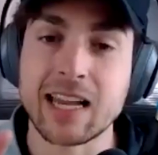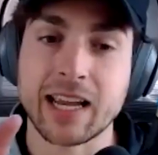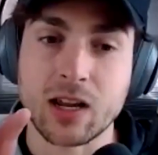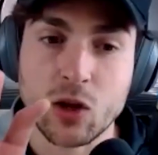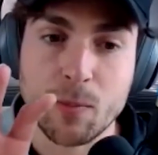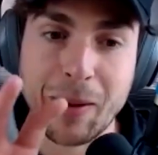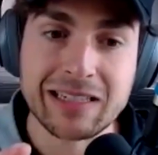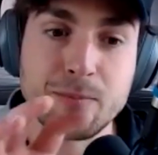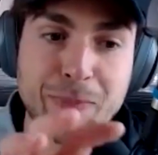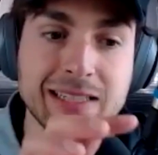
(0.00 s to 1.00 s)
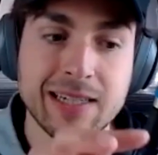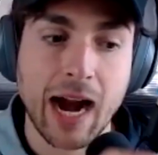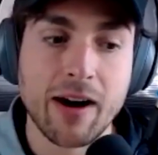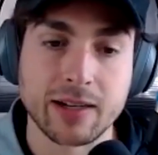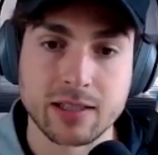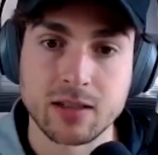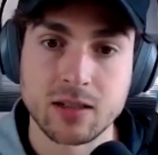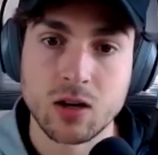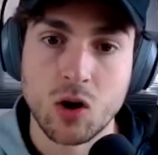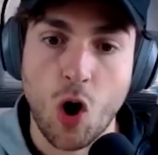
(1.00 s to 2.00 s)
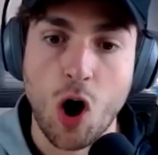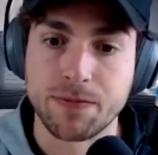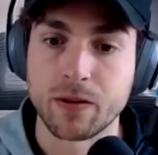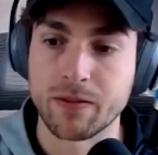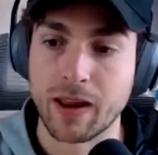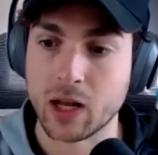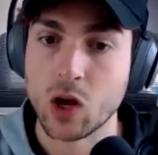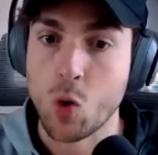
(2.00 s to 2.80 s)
like basing character off of like